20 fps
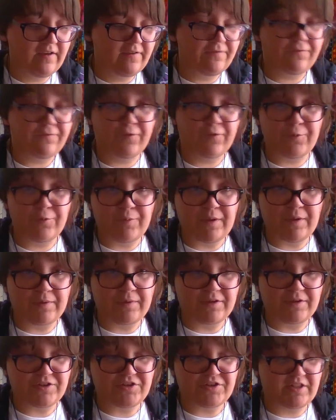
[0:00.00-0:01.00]
for me
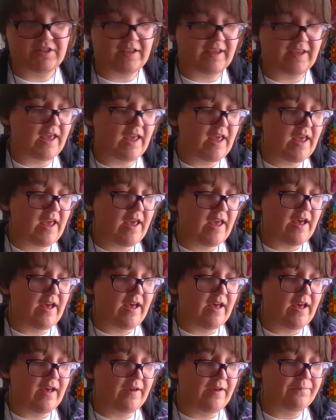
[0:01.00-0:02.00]
personally,
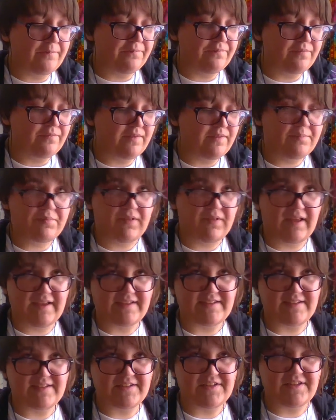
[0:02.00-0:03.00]
um,
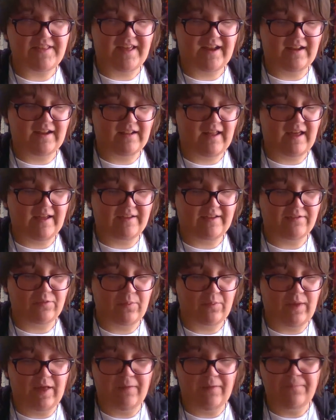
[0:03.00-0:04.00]
plays into that a lot
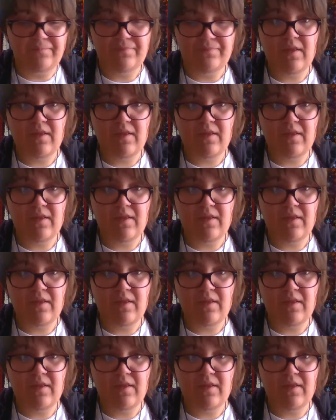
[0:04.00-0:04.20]
as well.